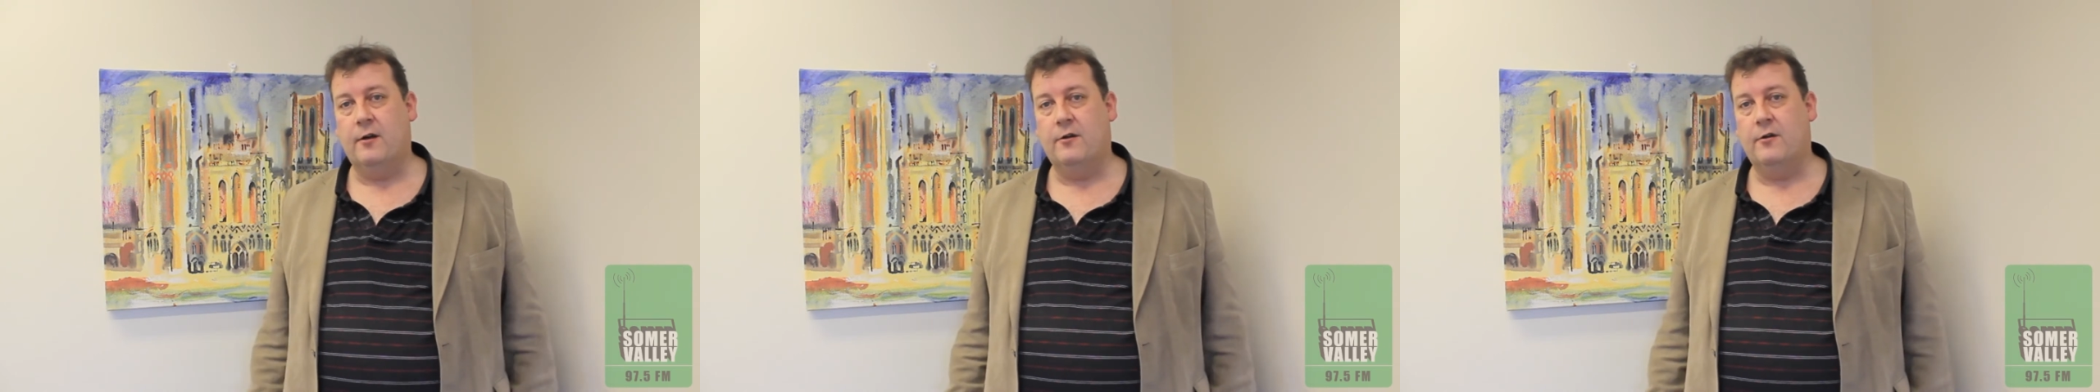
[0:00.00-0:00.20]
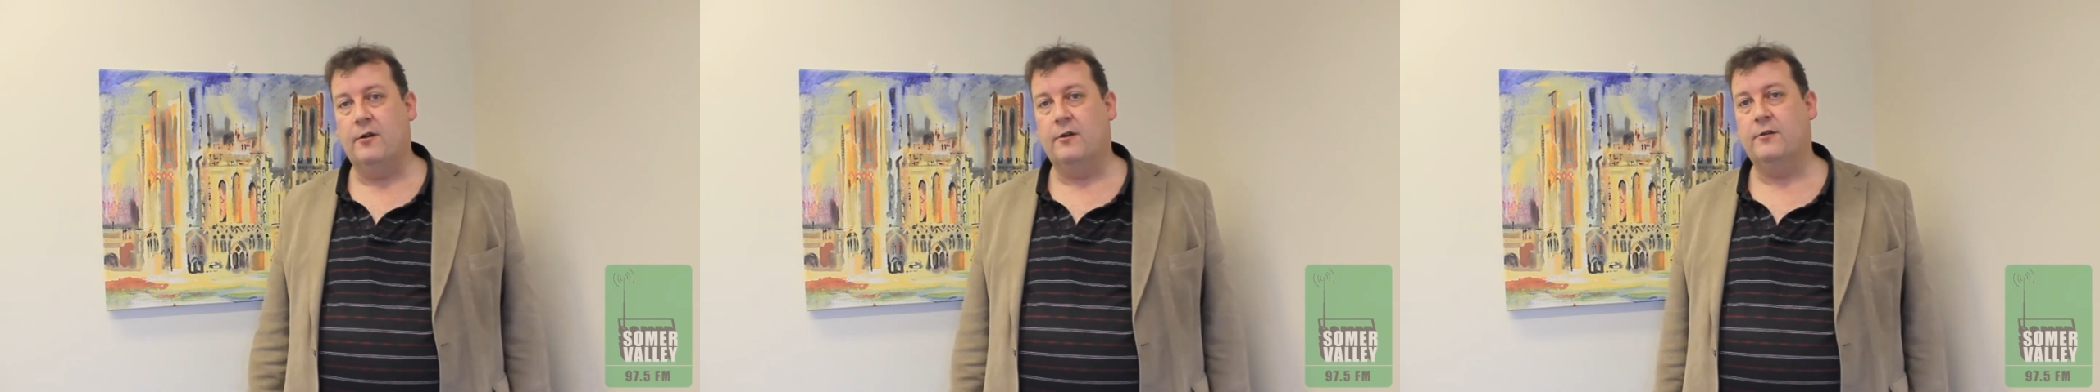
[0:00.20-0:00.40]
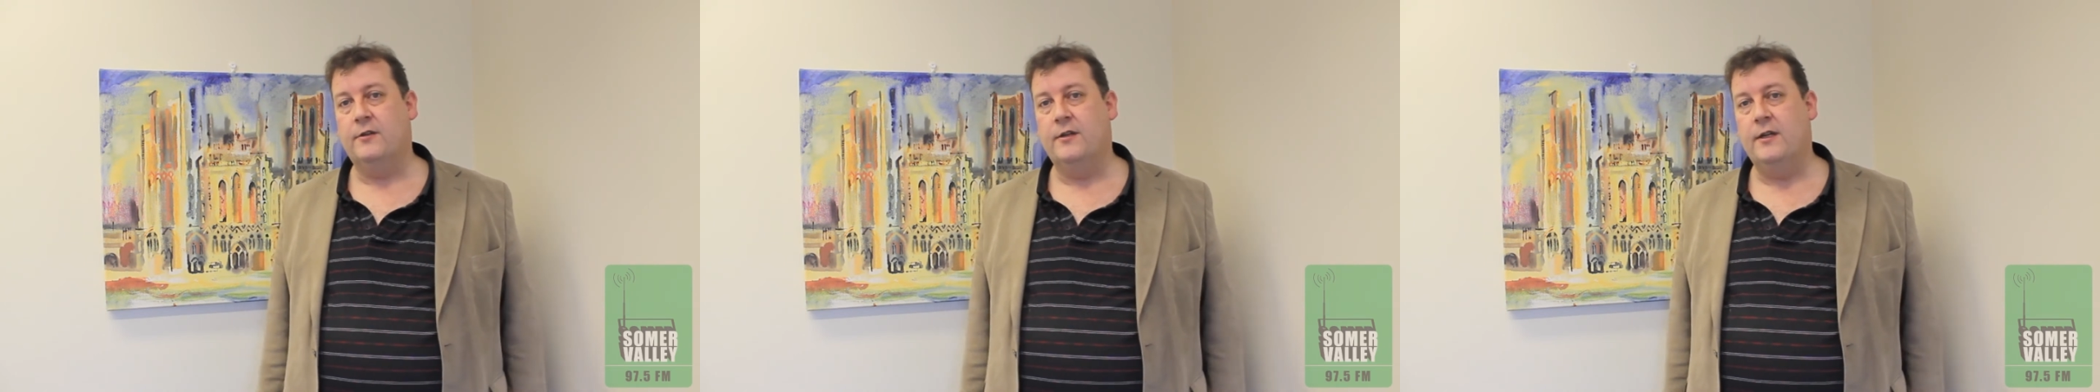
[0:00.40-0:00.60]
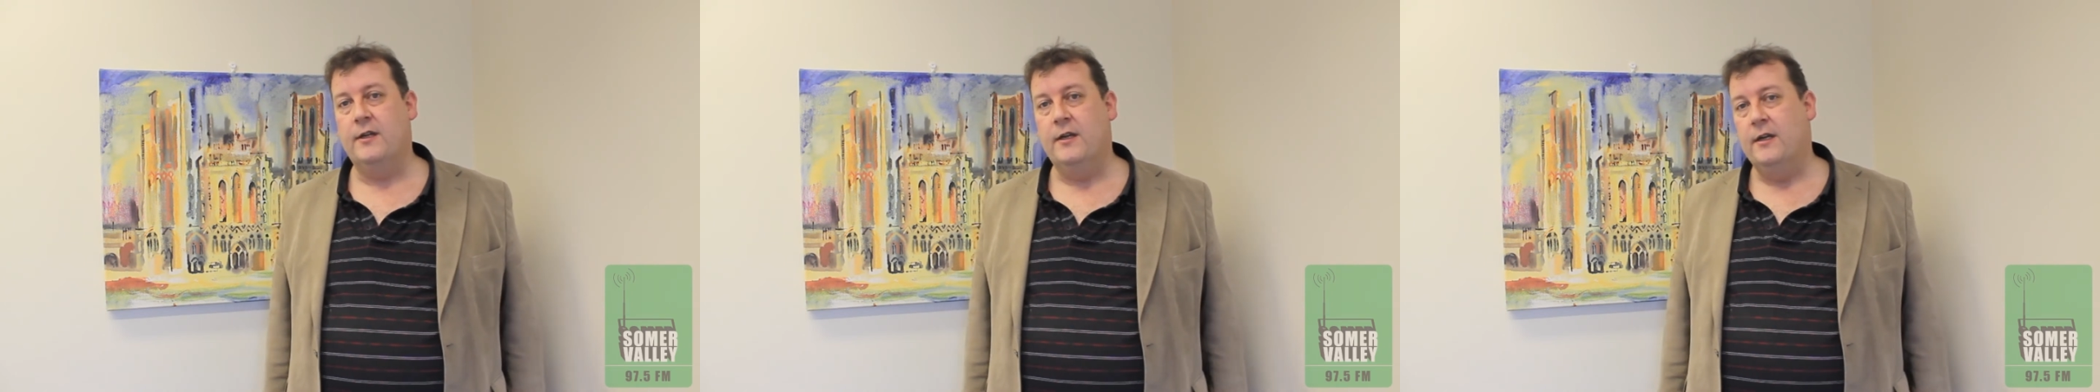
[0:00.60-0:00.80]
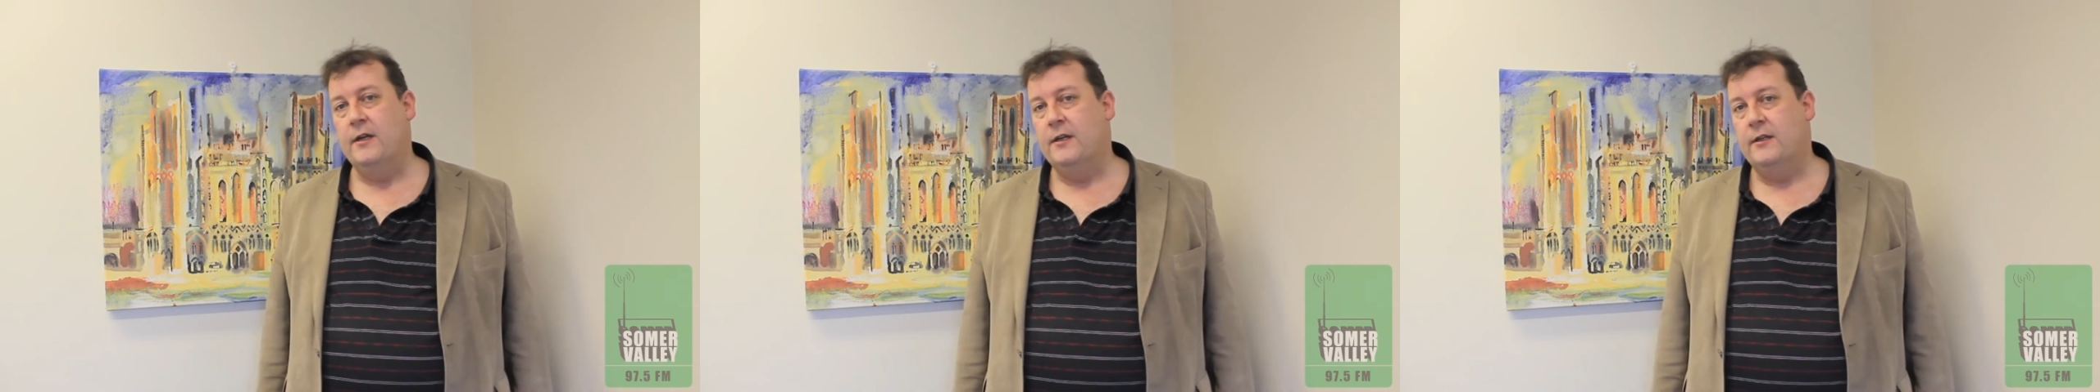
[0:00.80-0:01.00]
Across
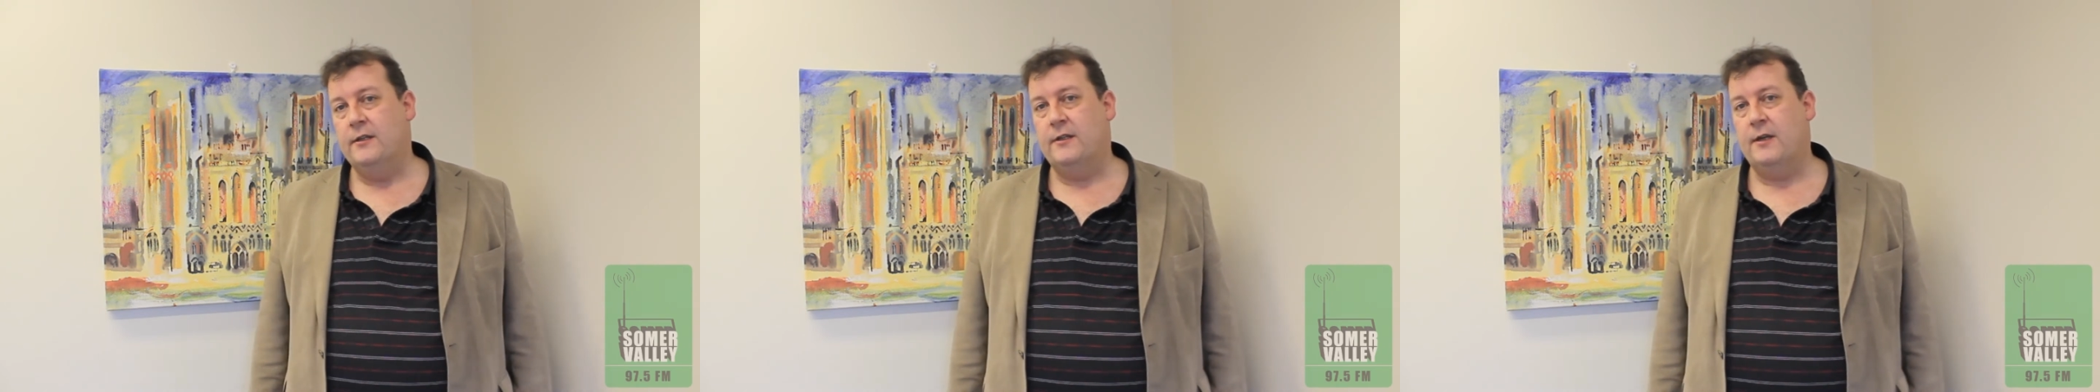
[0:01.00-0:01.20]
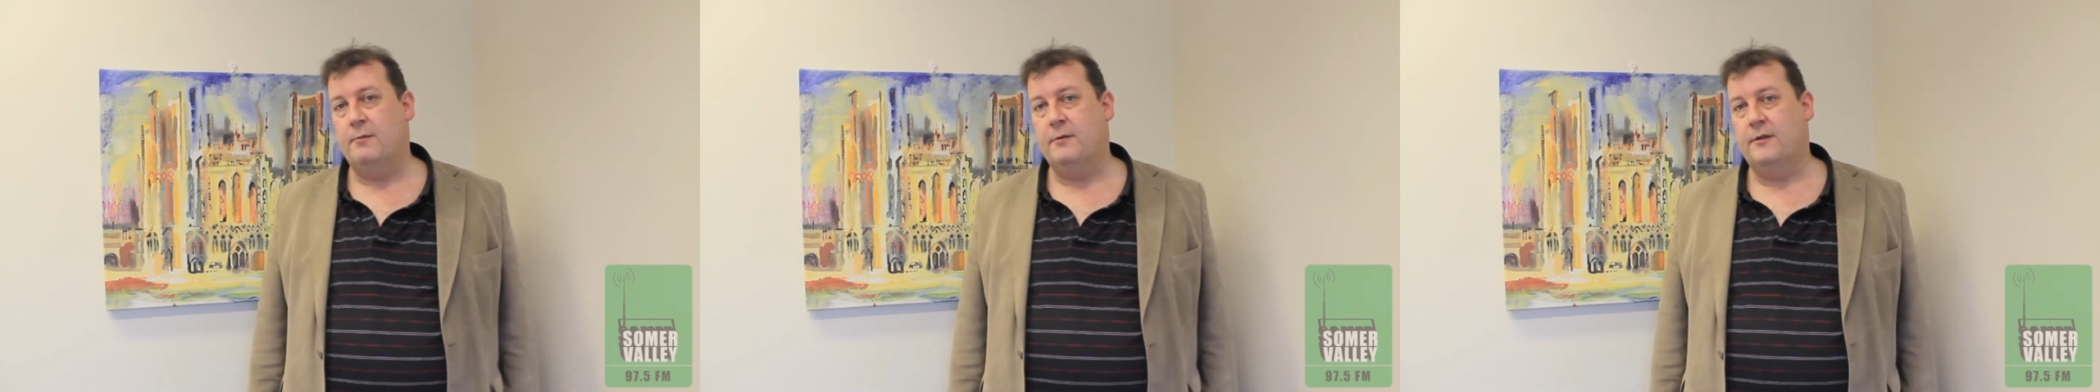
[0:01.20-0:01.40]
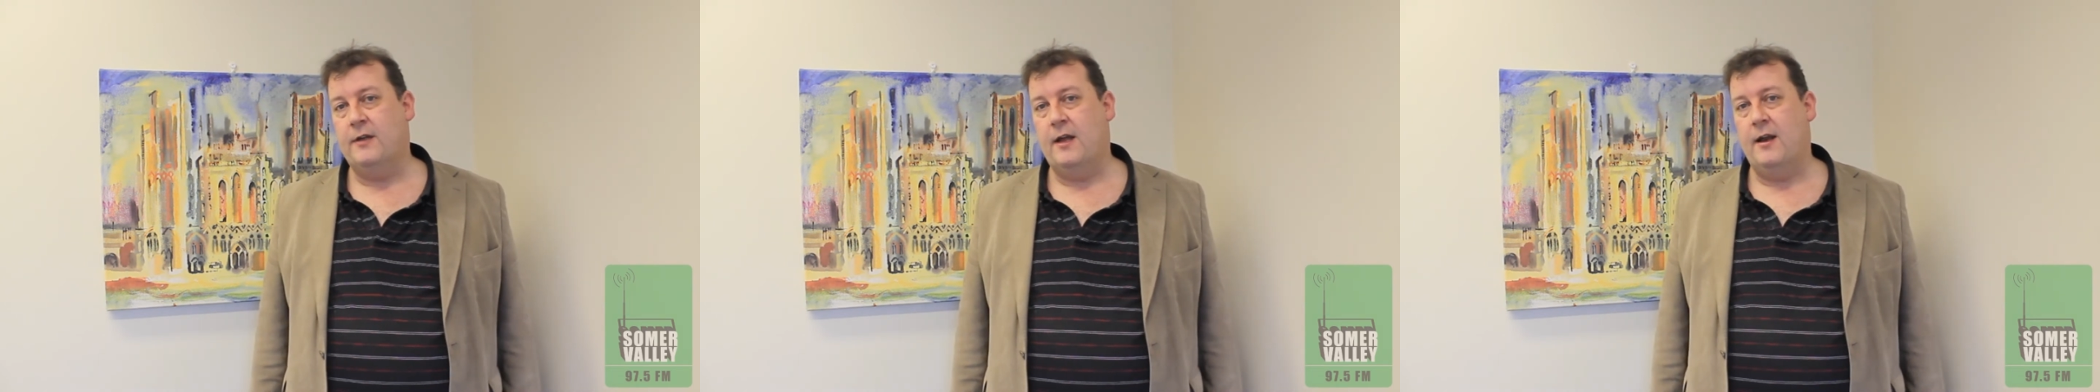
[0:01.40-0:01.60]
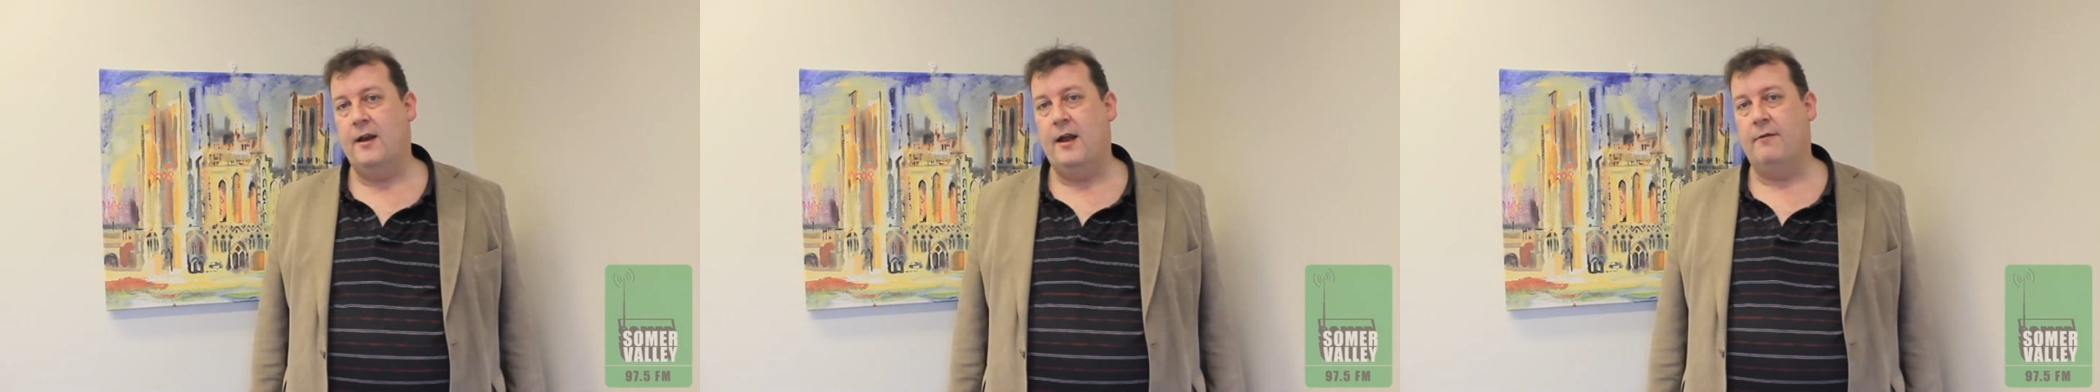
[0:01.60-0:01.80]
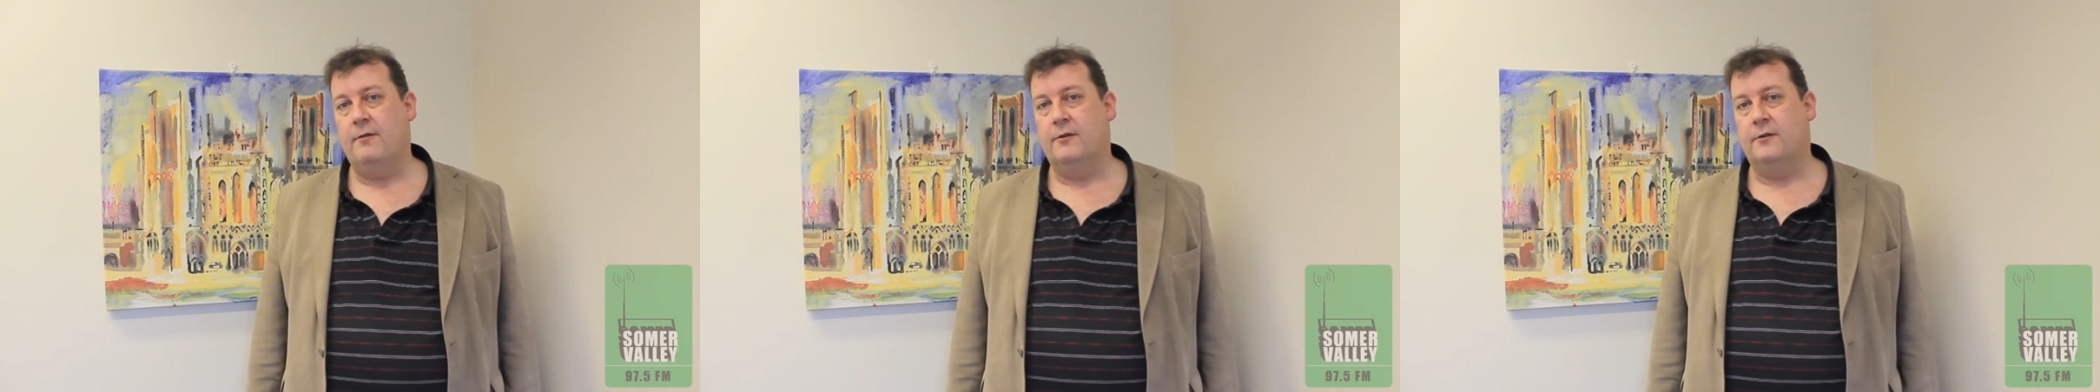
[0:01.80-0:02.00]
the
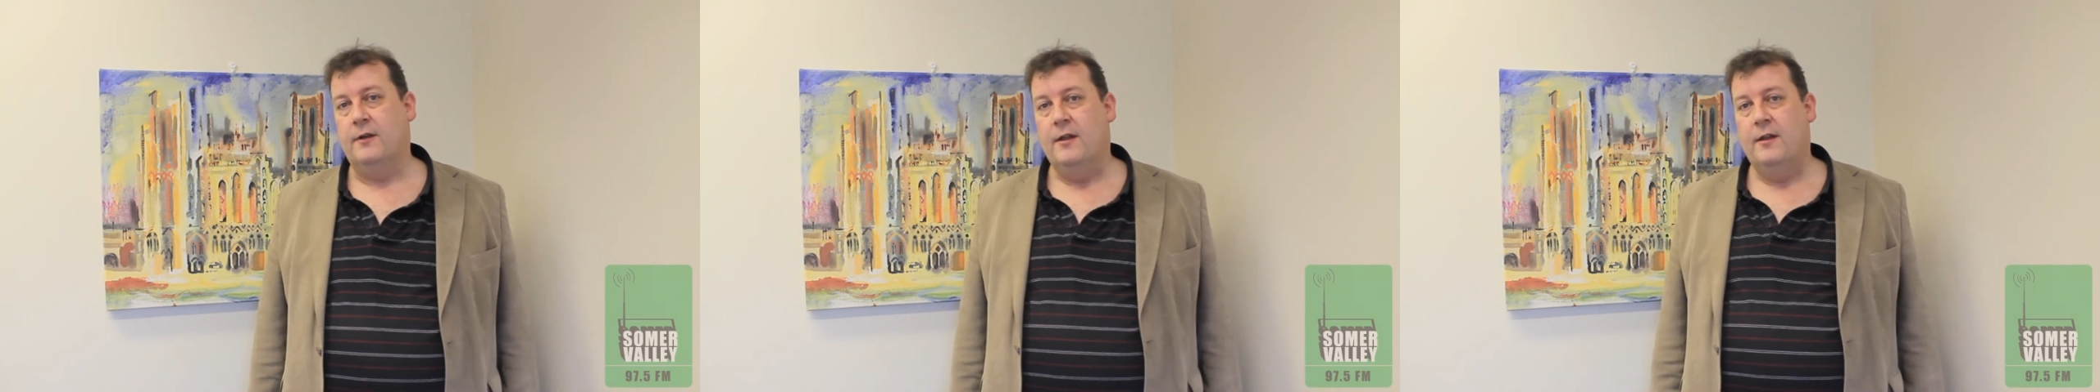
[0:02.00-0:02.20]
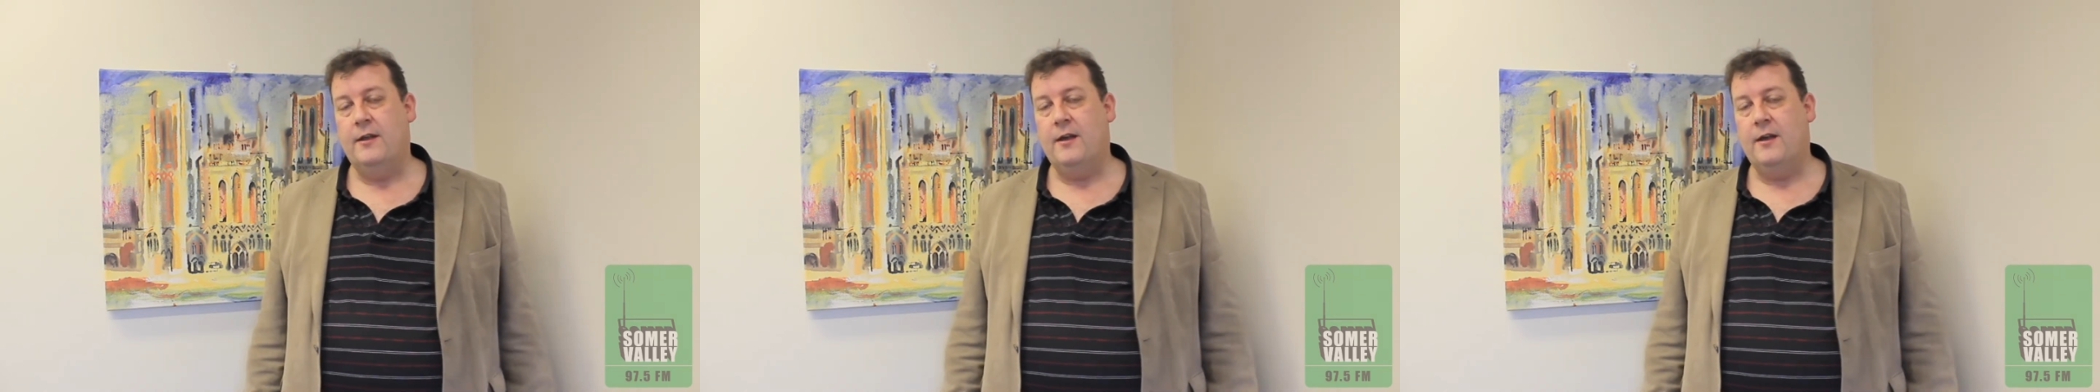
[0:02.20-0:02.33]
Somerset levels,